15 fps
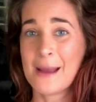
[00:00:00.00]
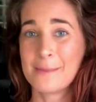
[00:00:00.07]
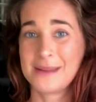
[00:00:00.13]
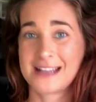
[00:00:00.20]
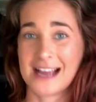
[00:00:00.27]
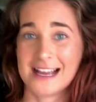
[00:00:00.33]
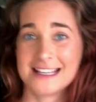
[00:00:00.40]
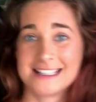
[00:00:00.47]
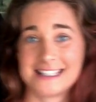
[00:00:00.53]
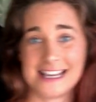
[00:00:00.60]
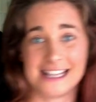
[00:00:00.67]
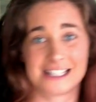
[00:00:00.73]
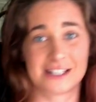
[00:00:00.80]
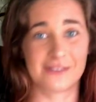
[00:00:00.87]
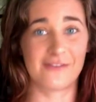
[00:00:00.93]
because
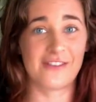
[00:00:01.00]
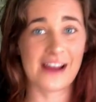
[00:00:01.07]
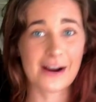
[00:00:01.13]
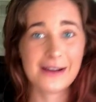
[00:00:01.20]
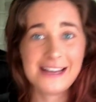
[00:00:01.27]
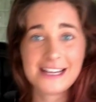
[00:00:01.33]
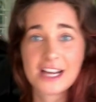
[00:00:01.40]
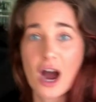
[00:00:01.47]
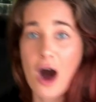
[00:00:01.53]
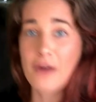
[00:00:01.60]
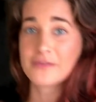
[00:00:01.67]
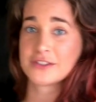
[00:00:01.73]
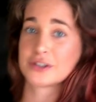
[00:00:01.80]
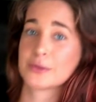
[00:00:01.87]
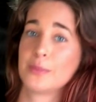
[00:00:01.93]
it's very
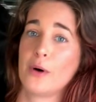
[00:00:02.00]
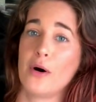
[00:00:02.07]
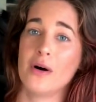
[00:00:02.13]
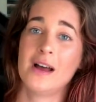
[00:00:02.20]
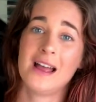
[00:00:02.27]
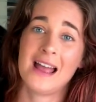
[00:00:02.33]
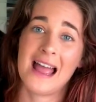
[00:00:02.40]
comfortable.